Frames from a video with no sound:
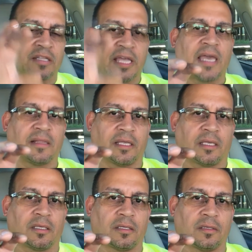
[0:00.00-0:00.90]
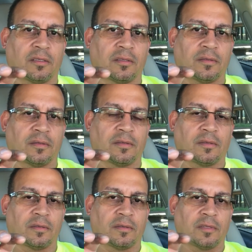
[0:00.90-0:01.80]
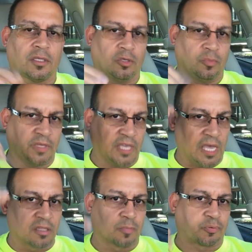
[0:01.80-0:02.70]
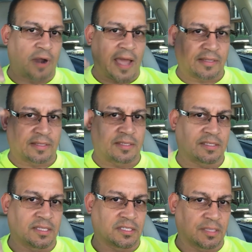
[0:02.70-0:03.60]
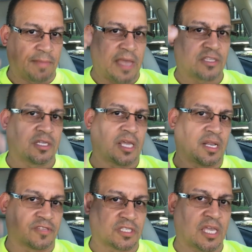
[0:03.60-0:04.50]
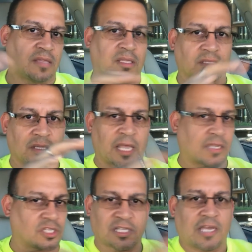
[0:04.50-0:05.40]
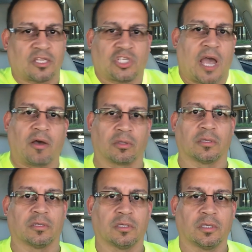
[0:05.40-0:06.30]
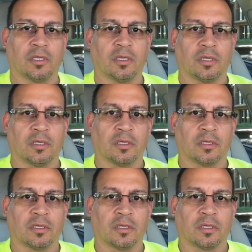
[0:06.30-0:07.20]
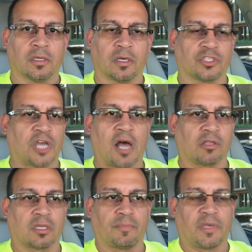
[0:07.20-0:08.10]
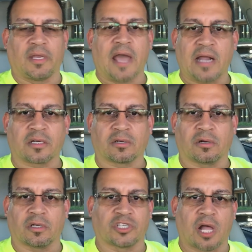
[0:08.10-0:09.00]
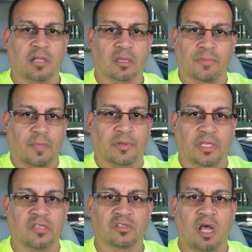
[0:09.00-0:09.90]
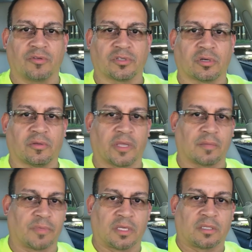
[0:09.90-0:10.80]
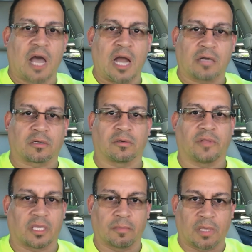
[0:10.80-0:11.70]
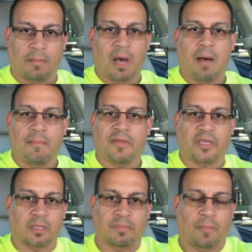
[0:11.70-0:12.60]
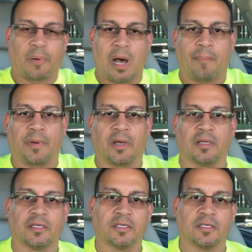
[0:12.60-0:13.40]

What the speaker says: daily that you began to practice this imaginative state, that just like a child. A child can be an actor, a child can be a police officer, they can be a doctor, they can be a mama, they can be a papa,